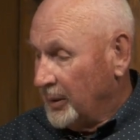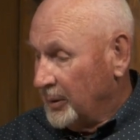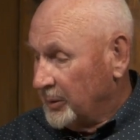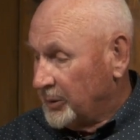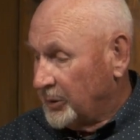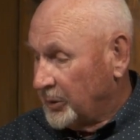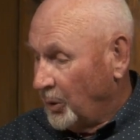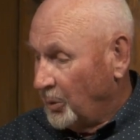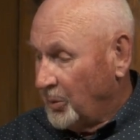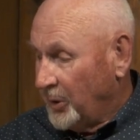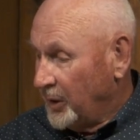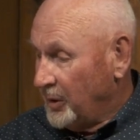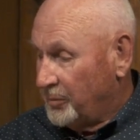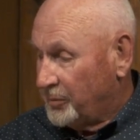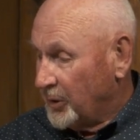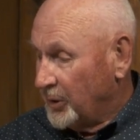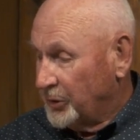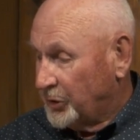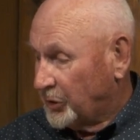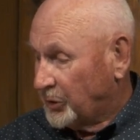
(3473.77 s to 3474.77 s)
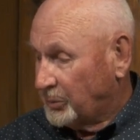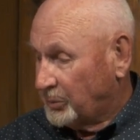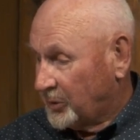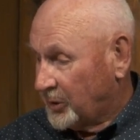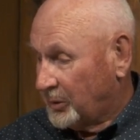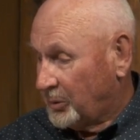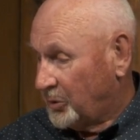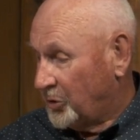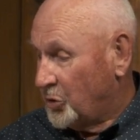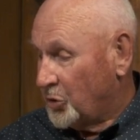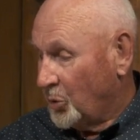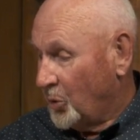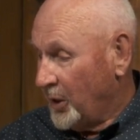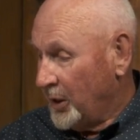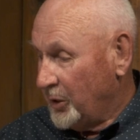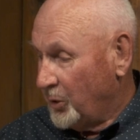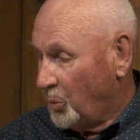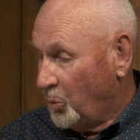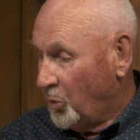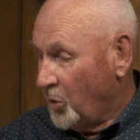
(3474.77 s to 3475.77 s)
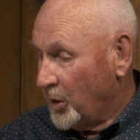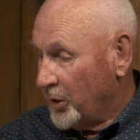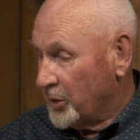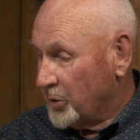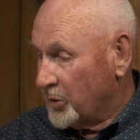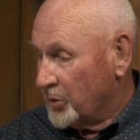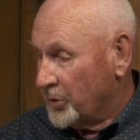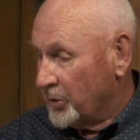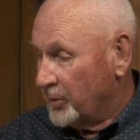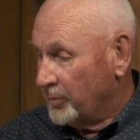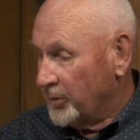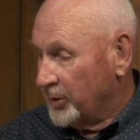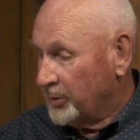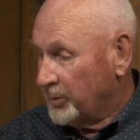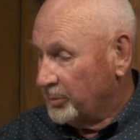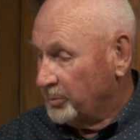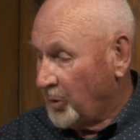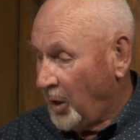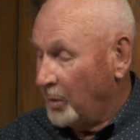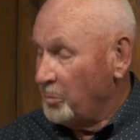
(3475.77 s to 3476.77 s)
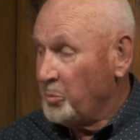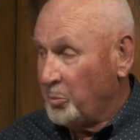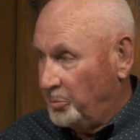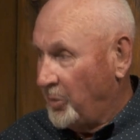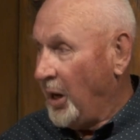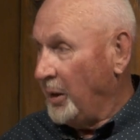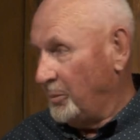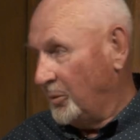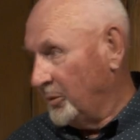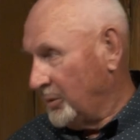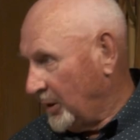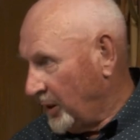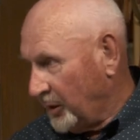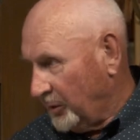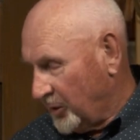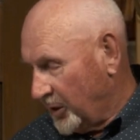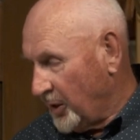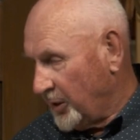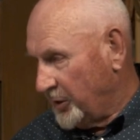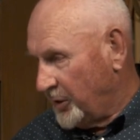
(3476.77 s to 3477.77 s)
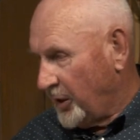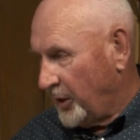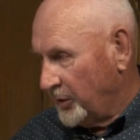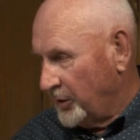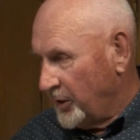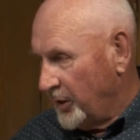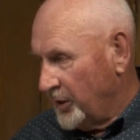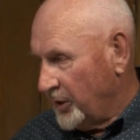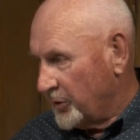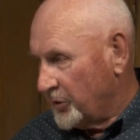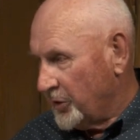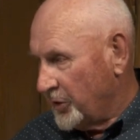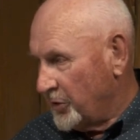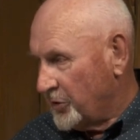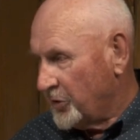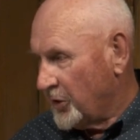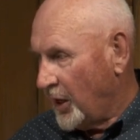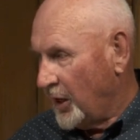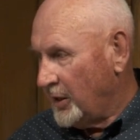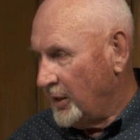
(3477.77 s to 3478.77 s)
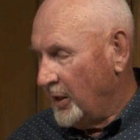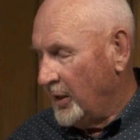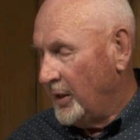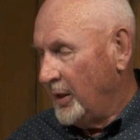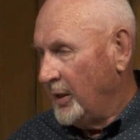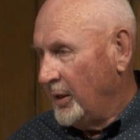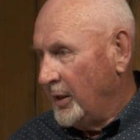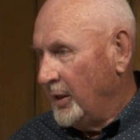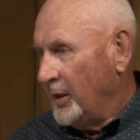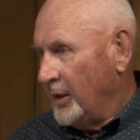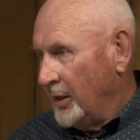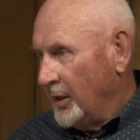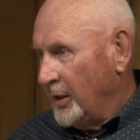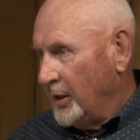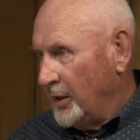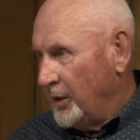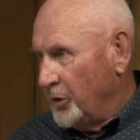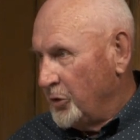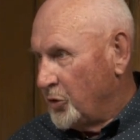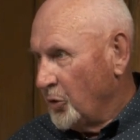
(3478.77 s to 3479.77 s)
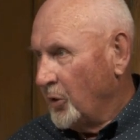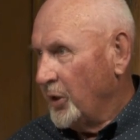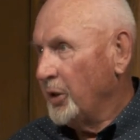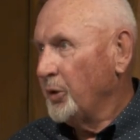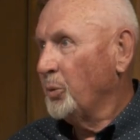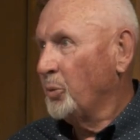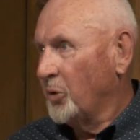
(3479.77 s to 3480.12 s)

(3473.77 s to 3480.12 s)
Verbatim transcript: So when he first joined the warden service, but, but I'll tell you this, he said he joined the